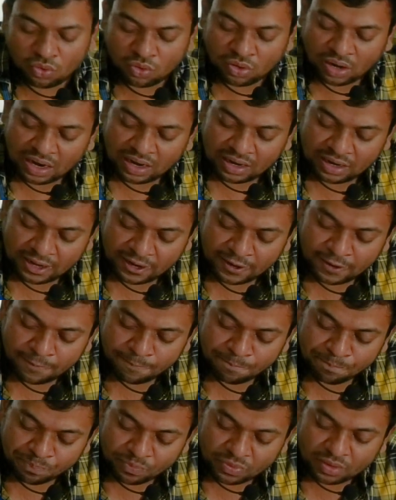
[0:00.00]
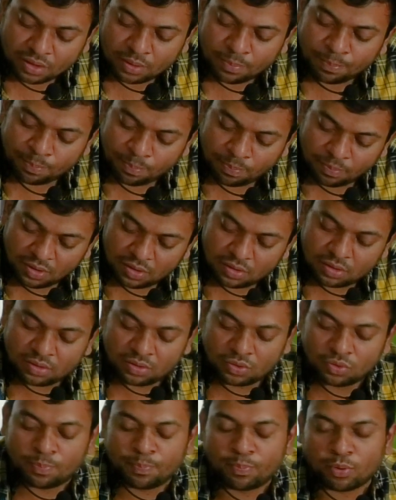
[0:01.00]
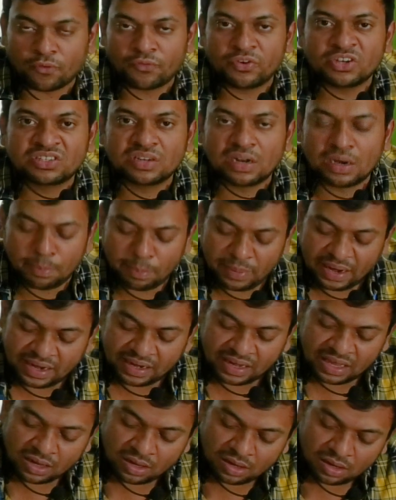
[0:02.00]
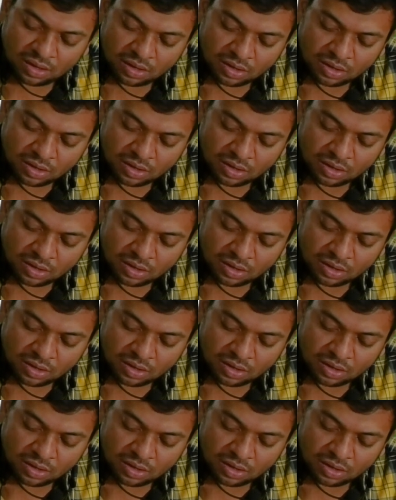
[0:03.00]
contained professional meeting,